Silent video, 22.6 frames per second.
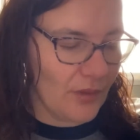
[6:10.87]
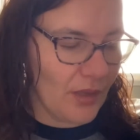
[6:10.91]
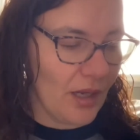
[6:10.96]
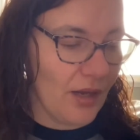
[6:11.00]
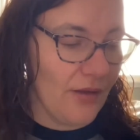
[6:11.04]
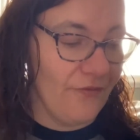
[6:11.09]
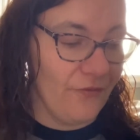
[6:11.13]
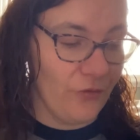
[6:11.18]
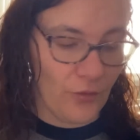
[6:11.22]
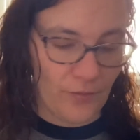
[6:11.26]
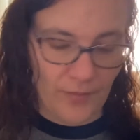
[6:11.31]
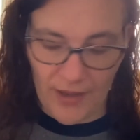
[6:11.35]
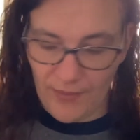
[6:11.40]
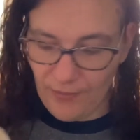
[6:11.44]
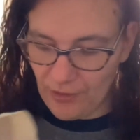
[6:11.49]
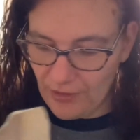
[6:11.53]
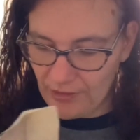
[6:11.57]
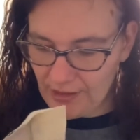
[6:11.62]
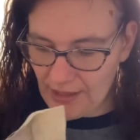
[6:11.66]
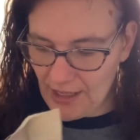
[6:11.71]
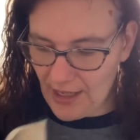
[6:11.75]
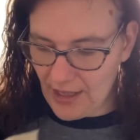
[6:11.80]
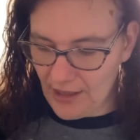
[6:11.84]
for my
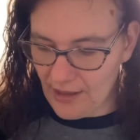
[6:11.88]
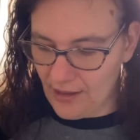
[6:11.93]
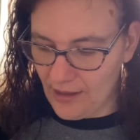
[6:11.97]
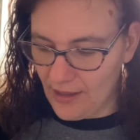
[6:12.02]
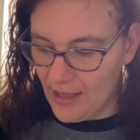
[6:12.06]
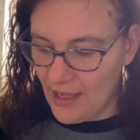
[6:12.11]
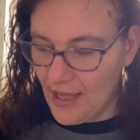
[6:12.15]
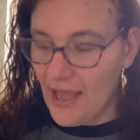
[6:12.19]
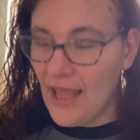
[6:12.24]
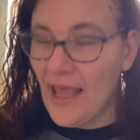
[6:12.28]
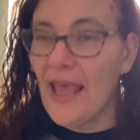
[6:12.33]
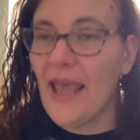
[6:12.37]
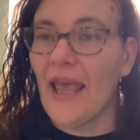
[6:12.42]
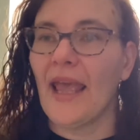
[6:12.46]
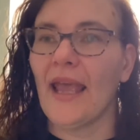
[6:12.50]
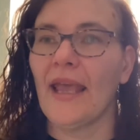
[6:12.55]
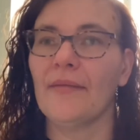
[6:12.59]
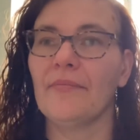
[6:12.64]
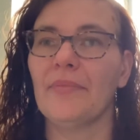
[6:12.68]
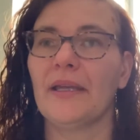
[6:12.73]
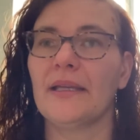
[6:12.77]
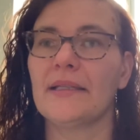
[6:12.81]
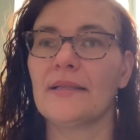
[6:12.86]
birthday,
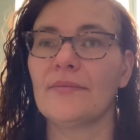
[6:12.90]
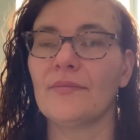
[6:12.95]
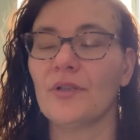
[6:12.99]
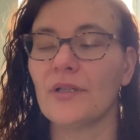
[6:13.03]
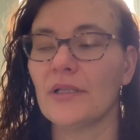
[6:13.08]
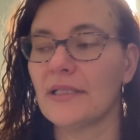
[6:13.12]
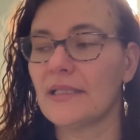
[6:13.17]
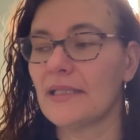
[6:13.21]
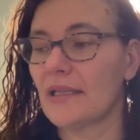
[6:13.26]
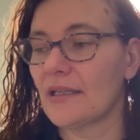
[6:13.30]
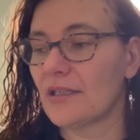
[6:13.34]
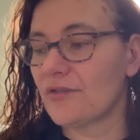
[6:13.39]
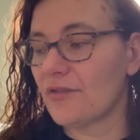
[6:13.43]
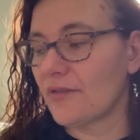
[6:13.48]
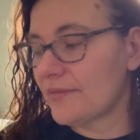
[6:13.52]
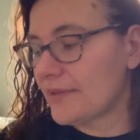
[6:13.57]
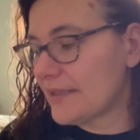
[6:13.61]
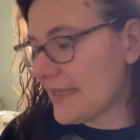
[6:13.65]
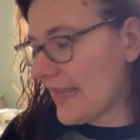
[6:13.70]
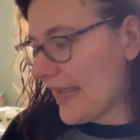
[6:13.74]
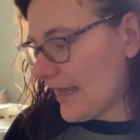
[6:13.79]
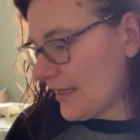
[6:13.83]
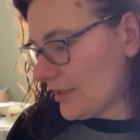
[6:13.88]
and because I'm doing Stitch from
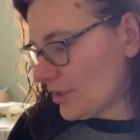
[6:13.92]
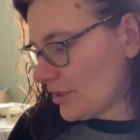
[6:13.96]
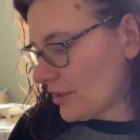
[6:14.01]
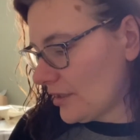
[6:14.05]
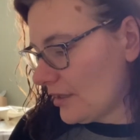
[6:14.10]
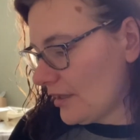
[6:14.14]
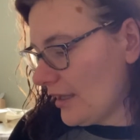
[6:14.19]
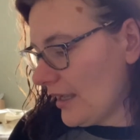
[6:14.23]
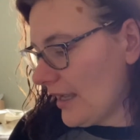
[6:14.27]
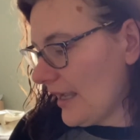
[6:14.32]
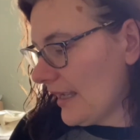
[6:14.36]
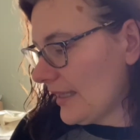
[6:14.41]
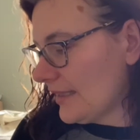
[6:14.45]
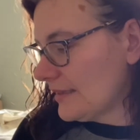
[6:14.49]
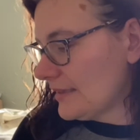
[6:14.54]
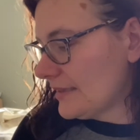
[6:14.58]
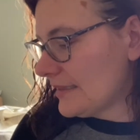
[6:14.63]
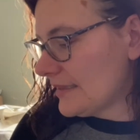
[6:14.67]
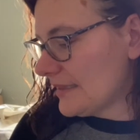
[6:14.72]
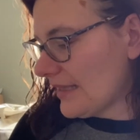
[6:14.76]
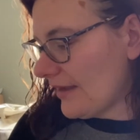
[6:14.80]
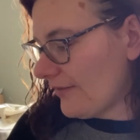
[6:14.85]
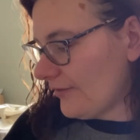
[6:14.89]
Stash, and
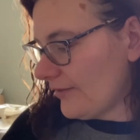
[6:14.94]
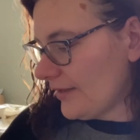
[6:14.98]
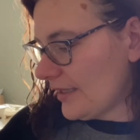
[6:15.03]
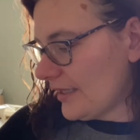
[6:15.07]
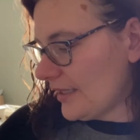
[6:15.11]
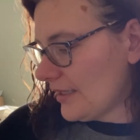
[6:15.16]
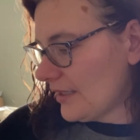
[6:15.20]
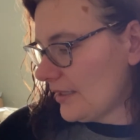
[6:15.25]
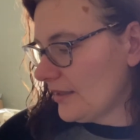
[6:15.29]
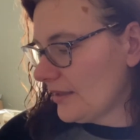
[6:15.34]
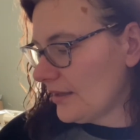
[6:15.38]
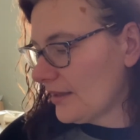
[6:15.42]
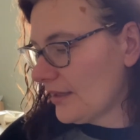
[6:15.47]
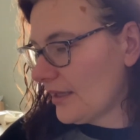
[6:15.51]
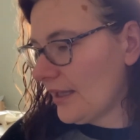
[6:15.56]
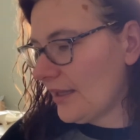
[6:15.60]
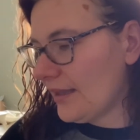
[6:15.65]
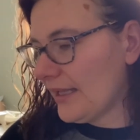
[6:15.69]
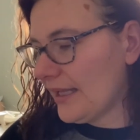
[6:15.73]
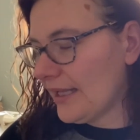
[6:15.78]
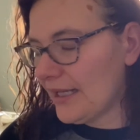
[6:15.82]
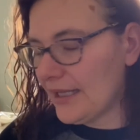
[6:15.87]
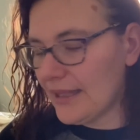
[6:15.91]
Stephanie, the
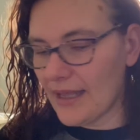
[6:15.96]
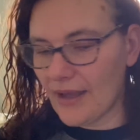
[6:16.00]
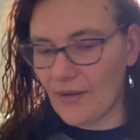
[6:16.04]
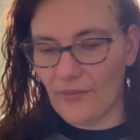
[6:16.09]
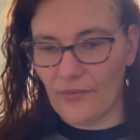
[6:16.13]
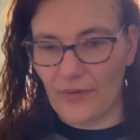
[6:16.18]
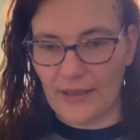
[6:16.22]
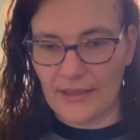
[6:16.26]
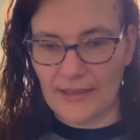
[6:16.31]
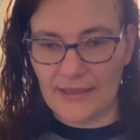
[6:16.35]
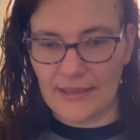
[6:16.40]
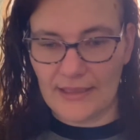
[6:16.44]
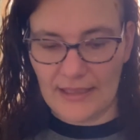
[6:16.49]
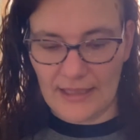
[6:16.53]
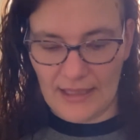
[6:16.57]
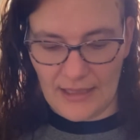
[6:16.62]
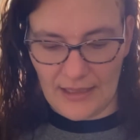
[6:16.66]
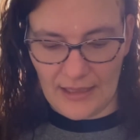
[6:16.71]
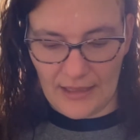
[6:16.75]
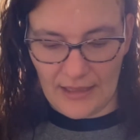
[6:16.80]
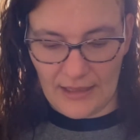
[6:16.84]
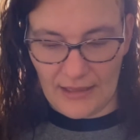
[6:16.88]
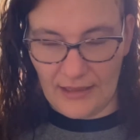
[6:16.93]
lady that runs
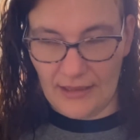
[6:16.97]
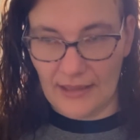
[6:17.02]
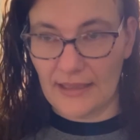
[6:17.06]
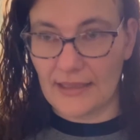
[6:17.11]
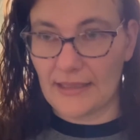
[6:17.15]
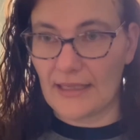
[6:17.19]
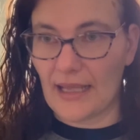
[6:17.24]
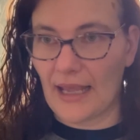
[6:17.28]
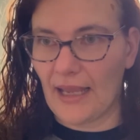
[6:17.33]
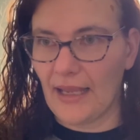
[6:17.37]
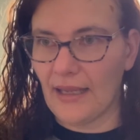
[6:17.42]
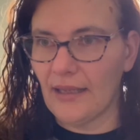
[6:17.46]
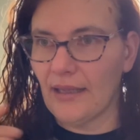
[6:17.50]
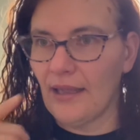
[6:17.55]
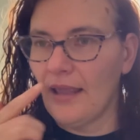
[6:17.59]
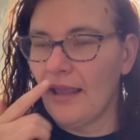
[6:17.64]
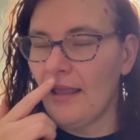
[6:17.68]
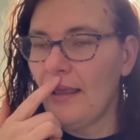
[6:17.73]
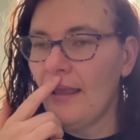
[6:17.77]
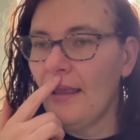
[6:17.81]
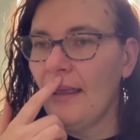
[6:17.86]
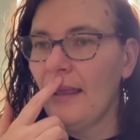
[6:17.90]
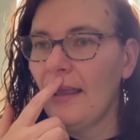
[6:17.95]
the site,
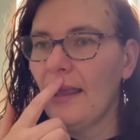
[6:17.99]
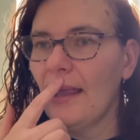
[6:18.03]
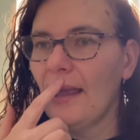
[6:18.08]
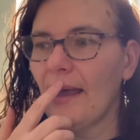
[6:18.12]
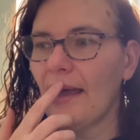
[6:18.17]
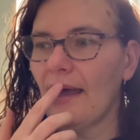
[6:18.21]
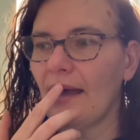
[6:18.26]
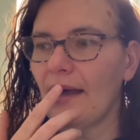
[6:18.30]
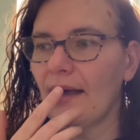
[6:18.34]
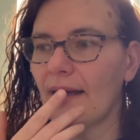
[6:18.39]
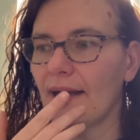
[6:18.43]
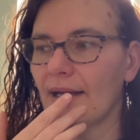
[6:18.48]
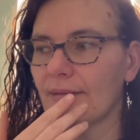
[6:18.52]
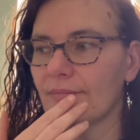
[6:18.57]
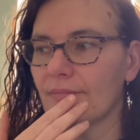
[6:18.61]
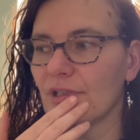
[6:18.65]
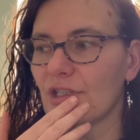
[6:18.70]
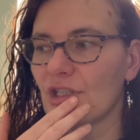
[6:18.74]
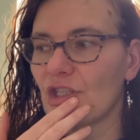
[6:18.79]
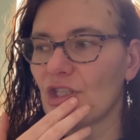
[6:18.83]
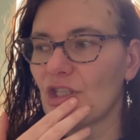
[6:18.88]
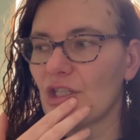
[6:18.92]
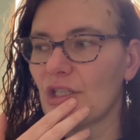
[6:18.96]

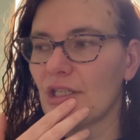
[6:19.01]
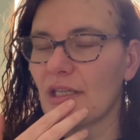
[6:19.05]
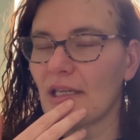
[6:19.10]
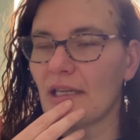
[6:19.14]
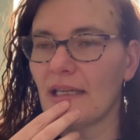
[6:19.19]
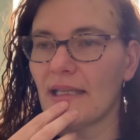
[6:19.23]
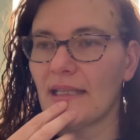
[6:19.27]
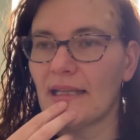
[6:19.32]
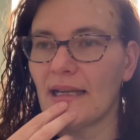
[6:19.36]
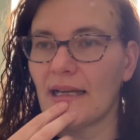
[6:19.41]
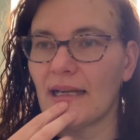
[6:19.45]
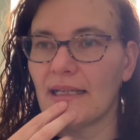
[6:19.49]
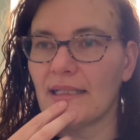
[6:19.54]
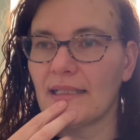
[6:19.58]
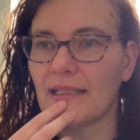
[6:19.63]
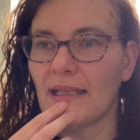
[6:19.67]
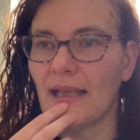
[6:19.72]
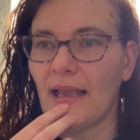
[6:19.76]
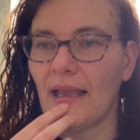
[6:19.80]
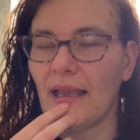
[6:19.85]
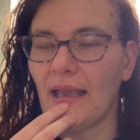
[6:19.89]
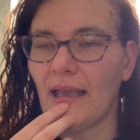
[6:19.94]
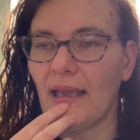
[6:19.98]
she does
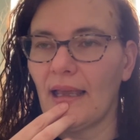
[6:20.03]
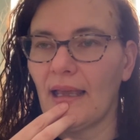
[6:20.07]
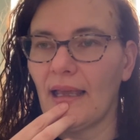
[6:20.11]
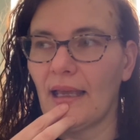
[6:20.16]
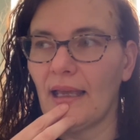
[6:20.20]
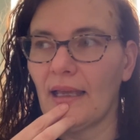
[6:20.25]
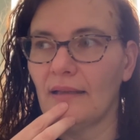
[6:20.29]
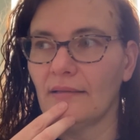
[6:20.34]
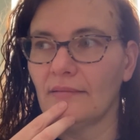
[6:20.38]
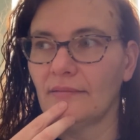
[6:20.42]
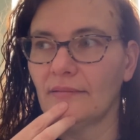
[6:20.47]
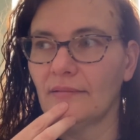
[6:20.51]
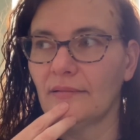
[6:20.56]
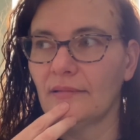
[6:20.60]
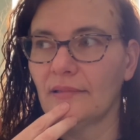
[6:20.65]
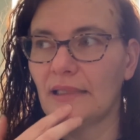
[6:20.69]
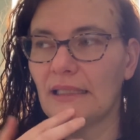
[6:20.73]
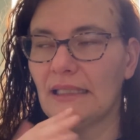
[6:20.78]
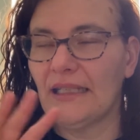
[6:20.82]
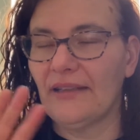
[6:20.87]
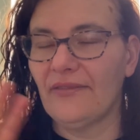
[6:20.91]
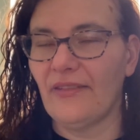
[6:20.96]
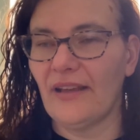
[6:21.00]
an
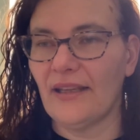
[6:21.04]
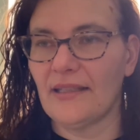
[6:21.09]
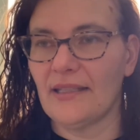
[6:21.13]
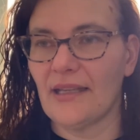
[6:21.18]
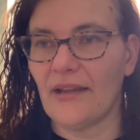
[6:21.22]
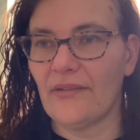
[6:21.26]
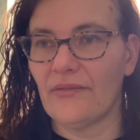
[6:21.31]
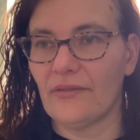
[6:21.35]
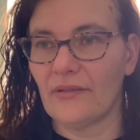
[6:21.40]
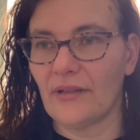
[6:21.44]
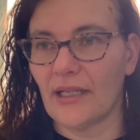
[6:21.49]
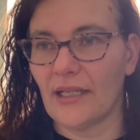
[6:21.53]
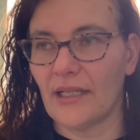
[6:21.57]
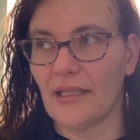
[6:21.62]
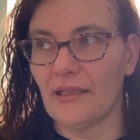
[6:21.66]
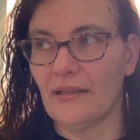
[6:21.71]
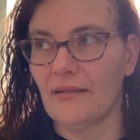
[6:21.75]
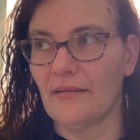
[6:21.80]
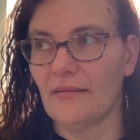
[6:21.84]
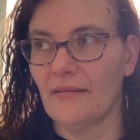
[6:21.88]
event every